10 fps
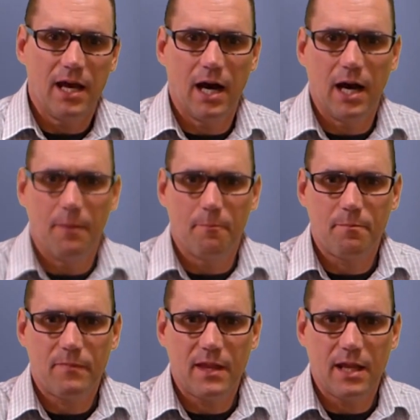
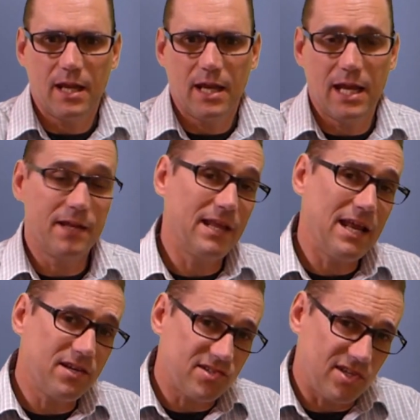and
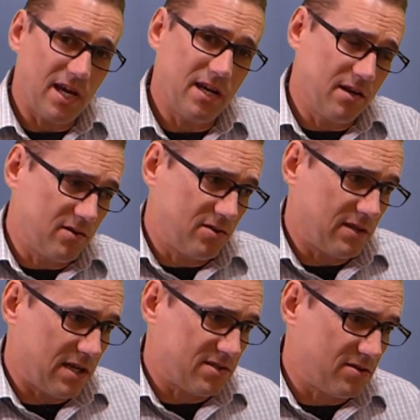then decided in
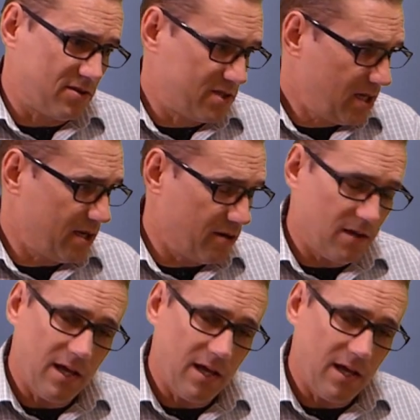2013, a year